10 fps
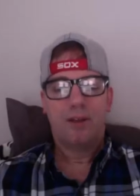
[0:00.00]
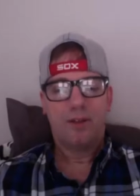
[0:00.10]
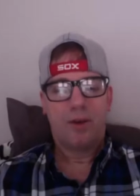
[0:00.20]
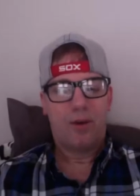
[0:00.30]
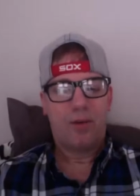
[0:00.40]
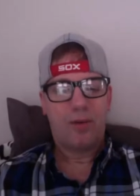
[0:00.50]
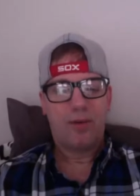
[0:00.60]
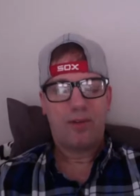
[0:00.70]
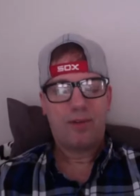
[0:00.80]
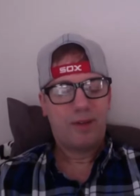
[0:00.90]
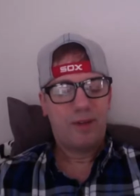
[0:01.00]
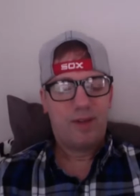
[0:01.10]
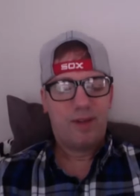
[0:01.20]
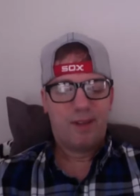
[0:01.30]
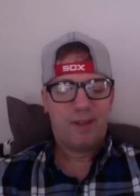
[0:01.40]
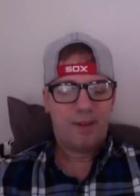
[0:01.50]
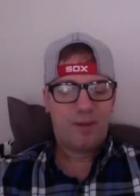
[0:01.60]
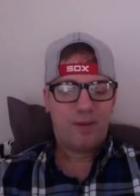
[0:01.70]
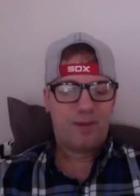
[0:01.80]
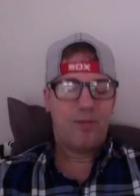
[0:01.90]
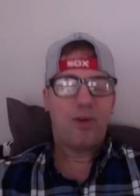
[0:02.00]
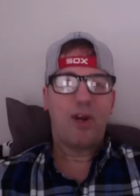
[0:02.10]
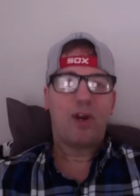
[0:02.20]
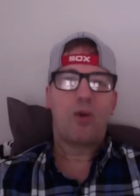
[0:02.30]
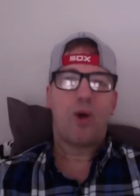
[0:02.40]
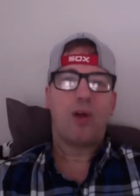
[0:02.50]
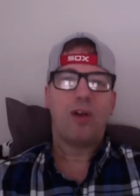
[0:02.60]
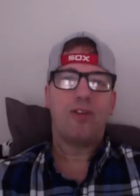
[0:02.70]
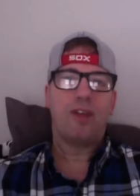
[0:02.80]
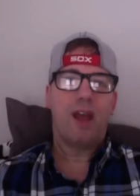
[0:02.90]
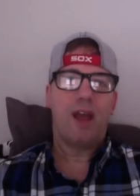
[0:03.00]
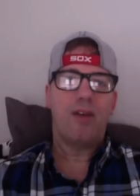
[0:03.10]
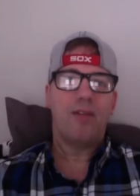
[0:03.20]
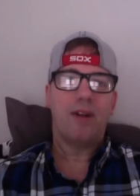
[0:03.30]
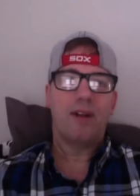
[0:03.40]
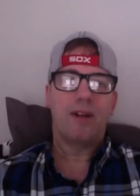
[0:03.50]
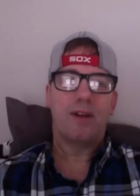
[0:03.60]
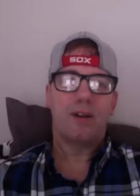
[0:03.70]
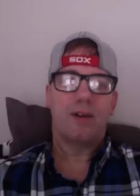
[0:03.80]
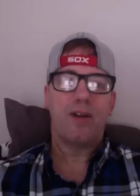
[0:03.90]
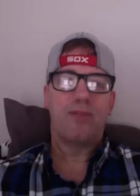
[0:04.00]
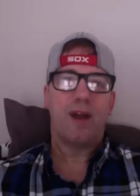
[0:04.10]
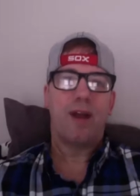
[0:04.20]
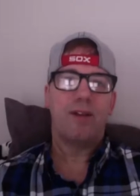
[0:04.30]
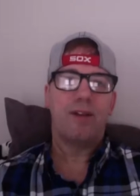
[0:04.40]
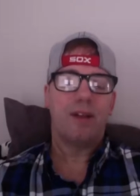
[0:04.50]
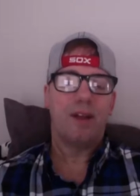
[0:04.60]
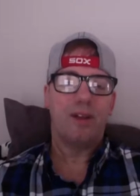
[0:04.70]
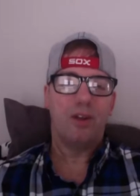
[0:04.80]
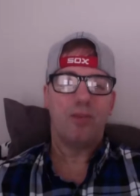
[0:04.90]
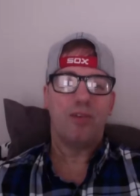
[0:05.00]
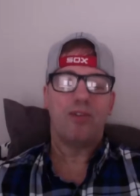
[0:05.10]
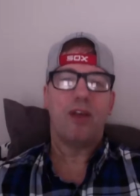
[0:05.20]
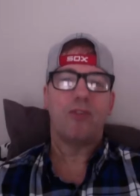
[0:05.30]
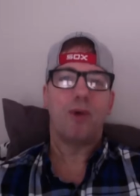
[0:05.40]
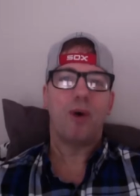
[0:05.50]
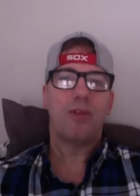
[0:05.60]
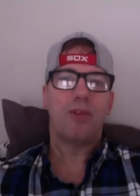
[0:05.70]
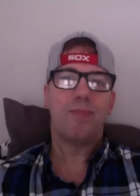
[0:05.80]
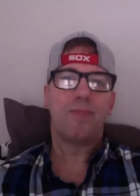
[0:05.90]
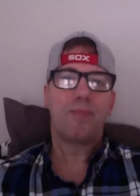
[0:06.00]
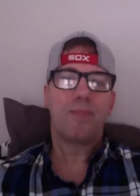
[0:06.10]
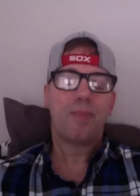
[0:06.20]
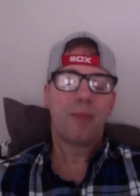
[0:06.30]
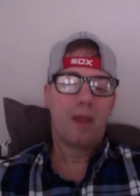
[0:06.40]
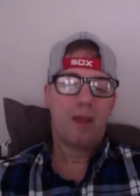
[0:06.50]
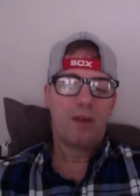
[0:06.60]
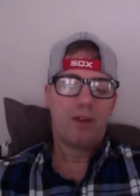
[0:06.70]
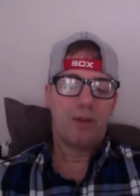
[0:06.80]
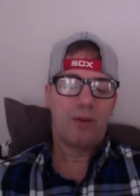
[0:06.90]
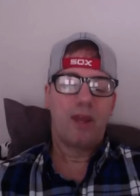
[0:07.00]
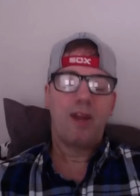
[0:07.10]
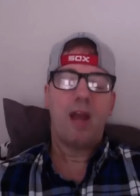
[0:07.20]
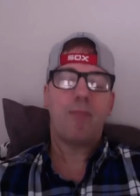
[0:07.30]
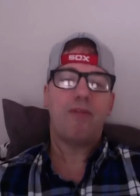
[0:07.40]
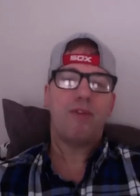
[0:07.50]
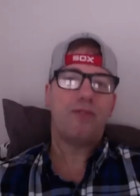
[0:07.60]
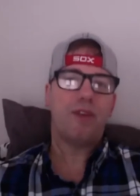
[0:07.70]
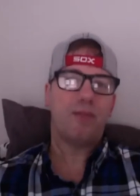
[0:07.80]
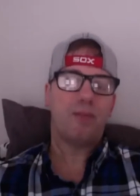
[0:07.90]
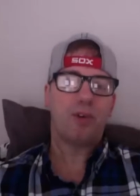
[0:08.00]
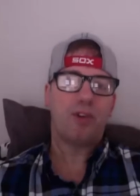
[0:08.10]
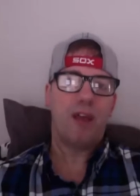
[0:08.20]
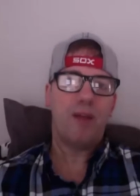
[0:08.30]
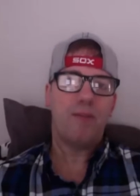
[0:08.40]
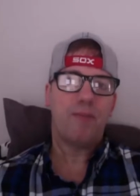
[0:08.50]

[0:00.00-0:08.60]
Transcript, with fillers: So, those two very good qualities to have in a, in a great friend, and you possess both. So, again, happy 50th birthday.